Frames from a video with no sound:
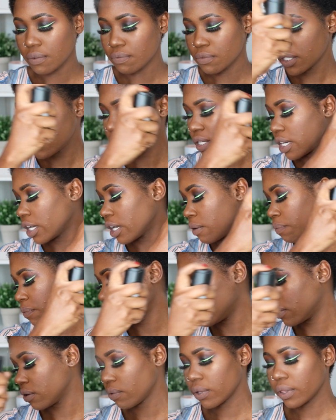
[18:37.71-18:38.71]
so I'm just setting up
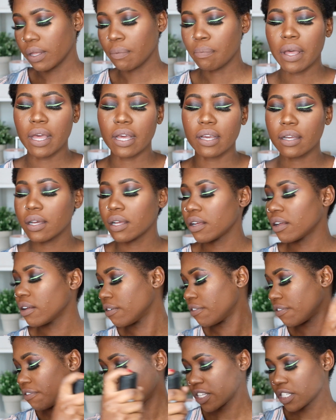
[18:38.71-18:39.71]
the look with the MAC
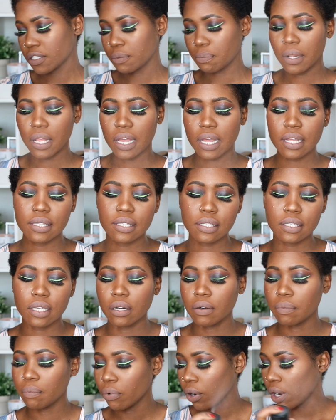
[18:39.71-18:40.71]
Fix Plus Set
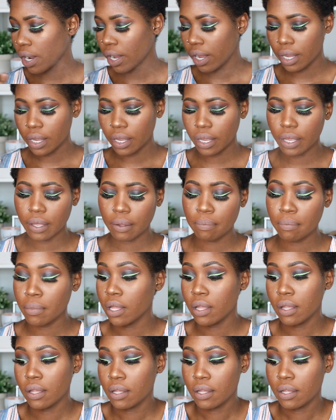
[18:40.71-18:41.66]
and Prime